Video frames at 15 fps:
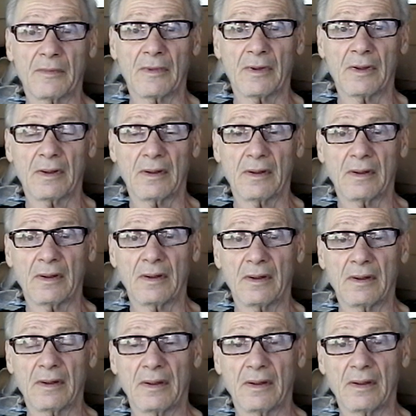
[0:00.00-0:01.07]

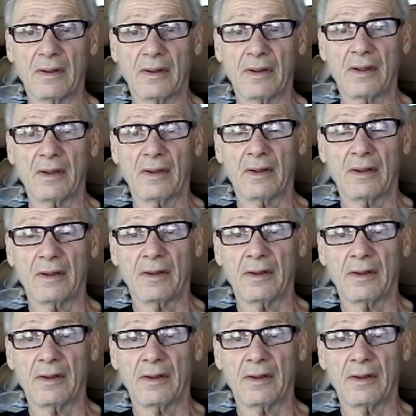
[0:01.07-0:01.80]
[no speech]